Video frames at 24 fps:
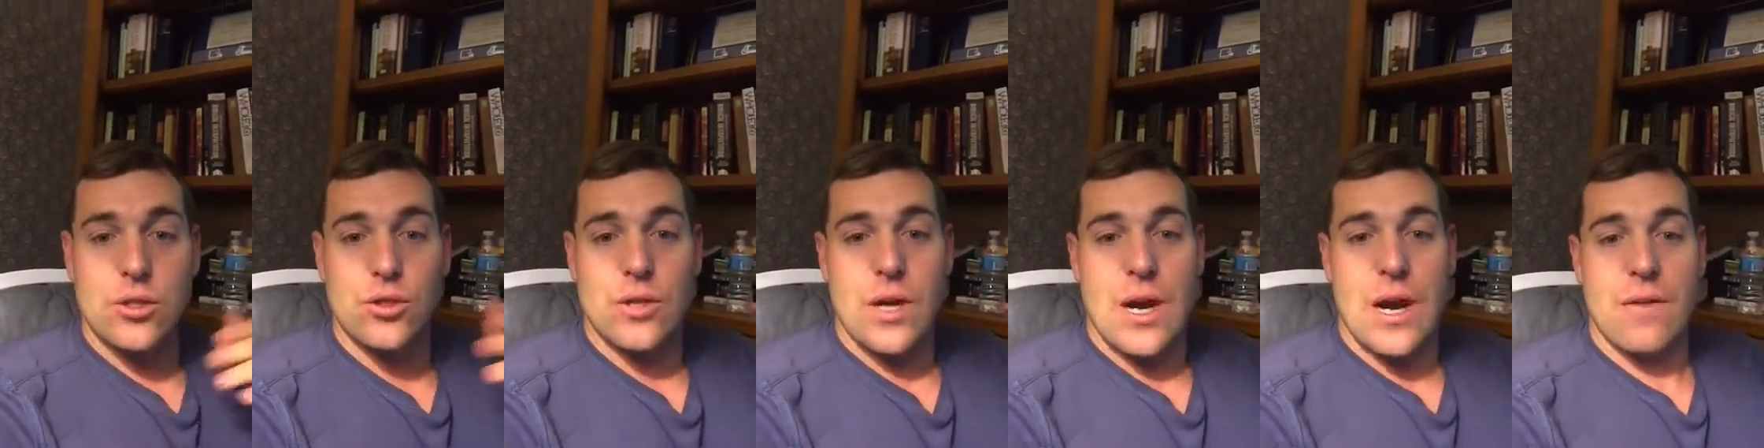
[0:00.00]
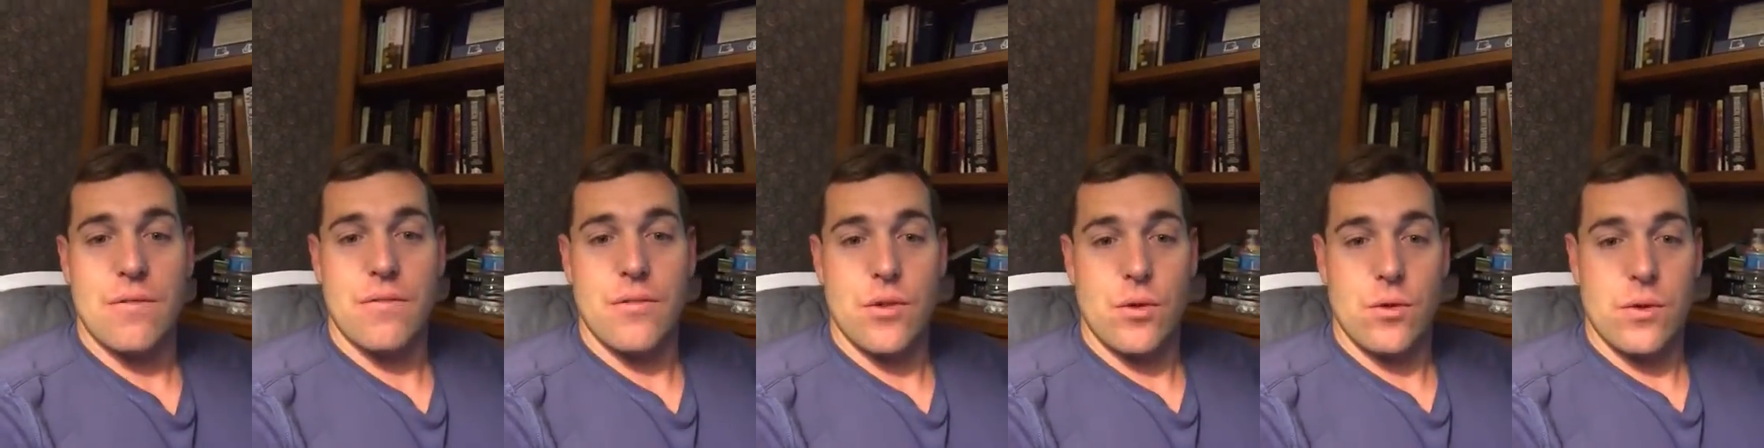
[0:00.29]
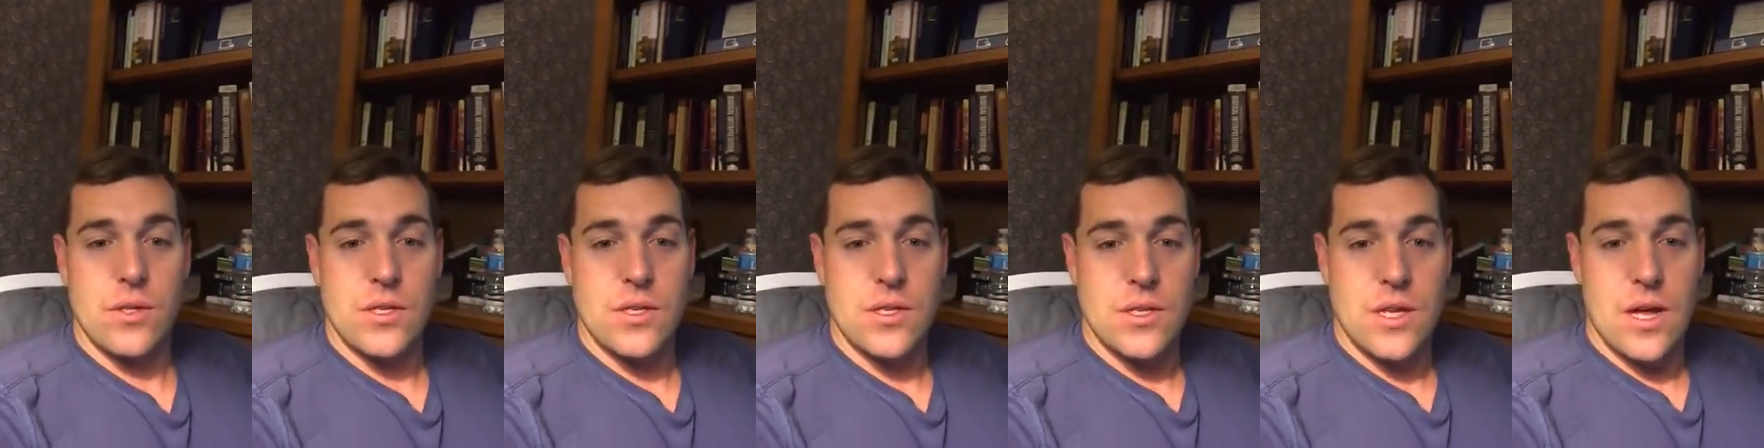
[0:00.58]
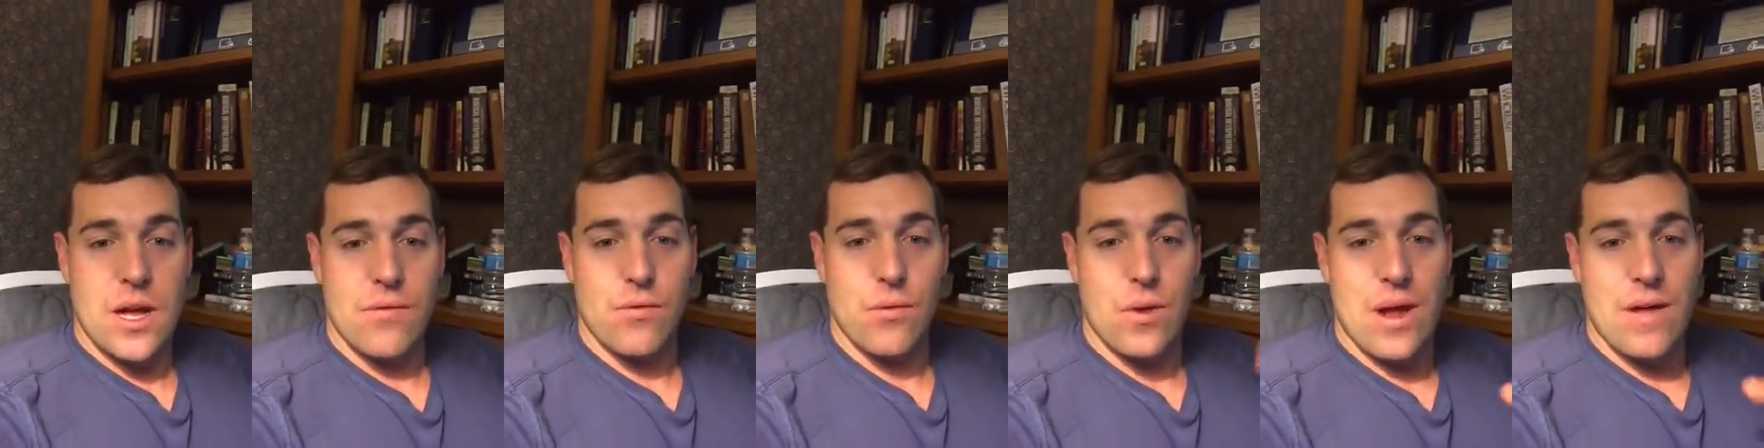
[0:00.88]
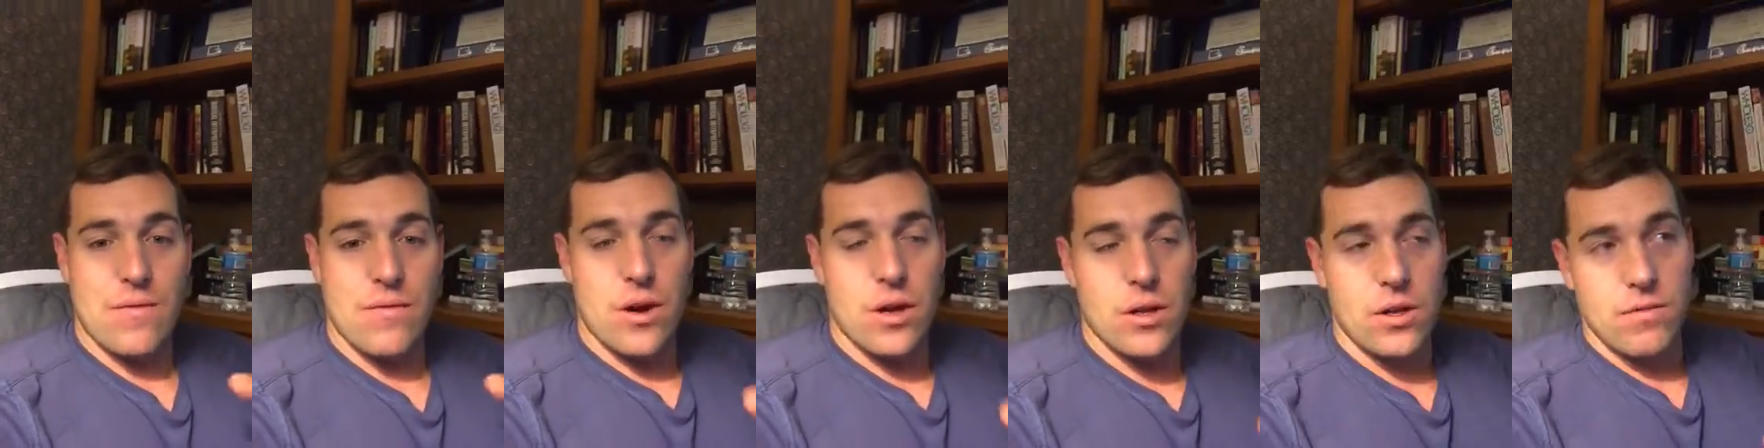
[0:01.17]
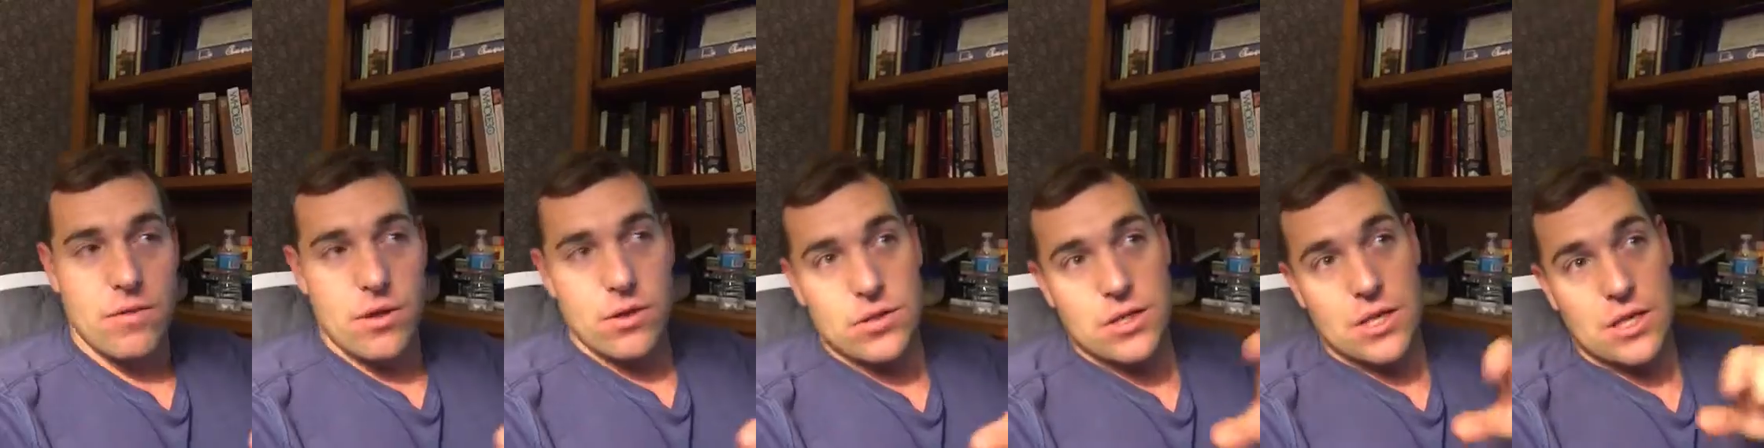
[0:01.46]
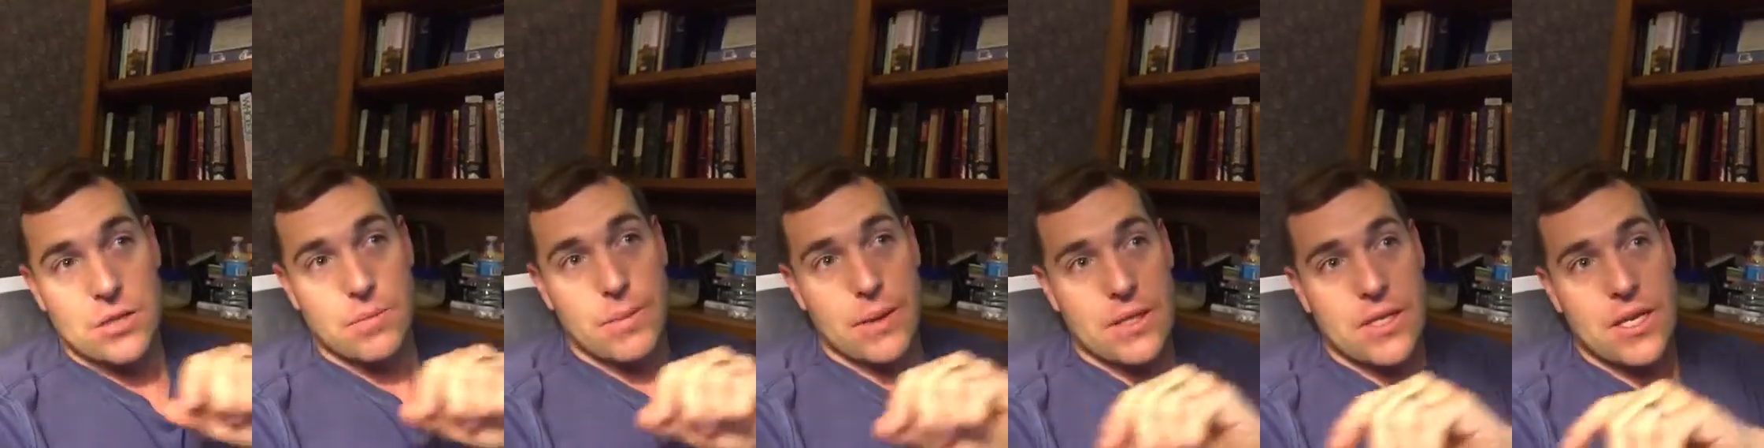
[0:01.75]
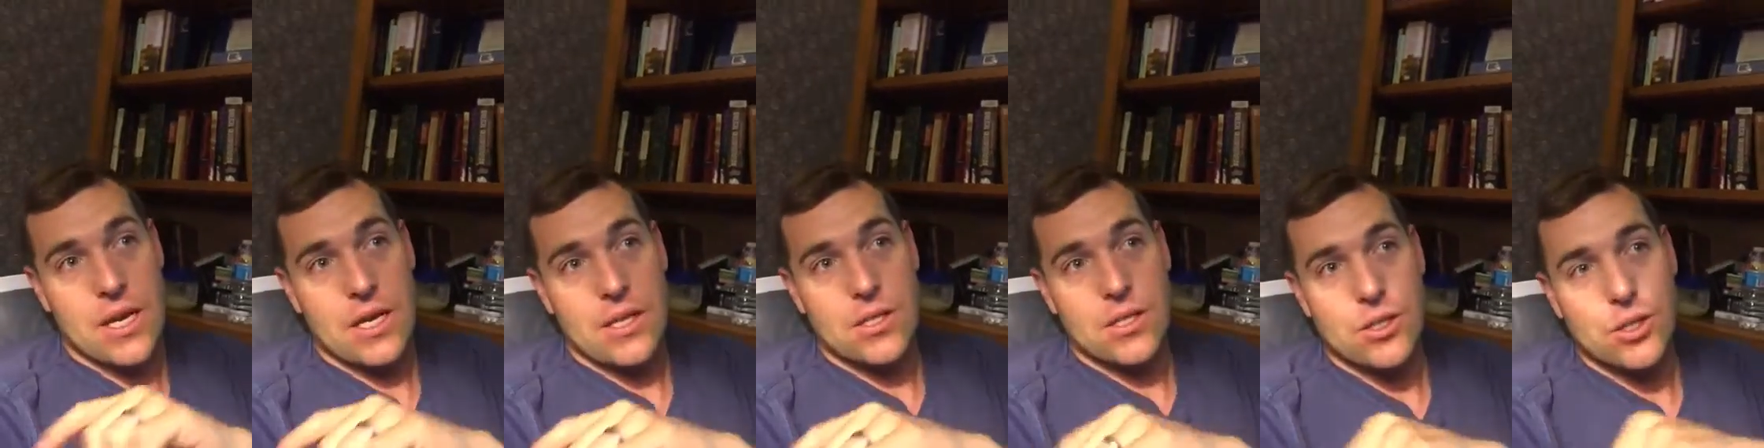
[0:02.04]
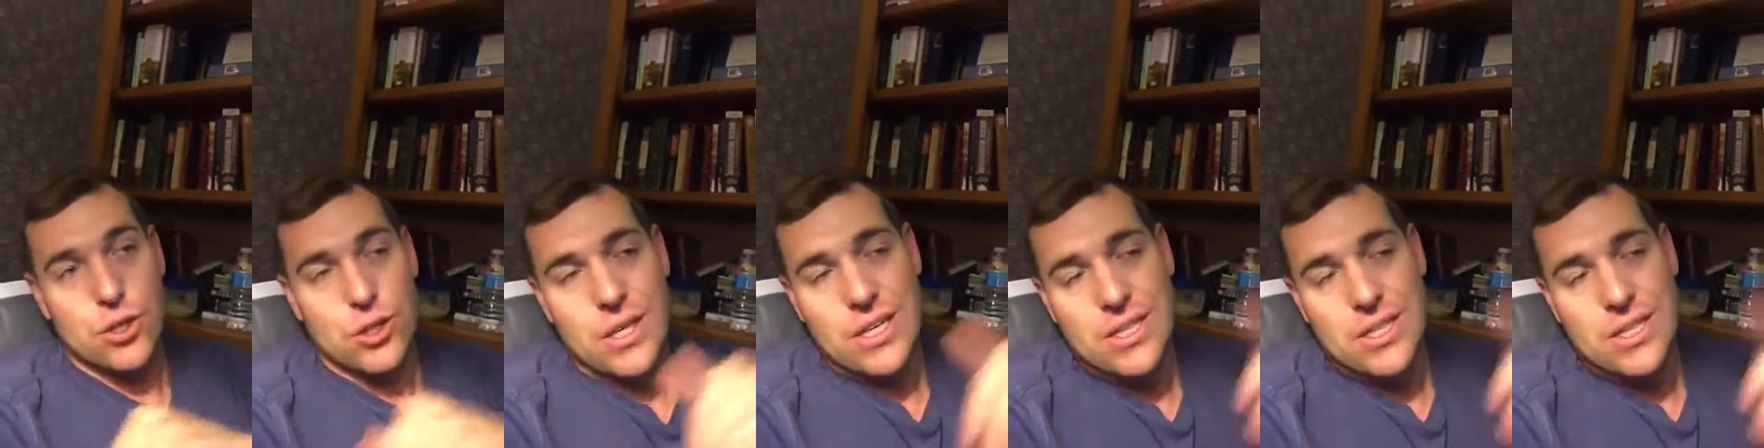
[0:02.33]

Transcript: drive-through and stuff, we have all of those expectations.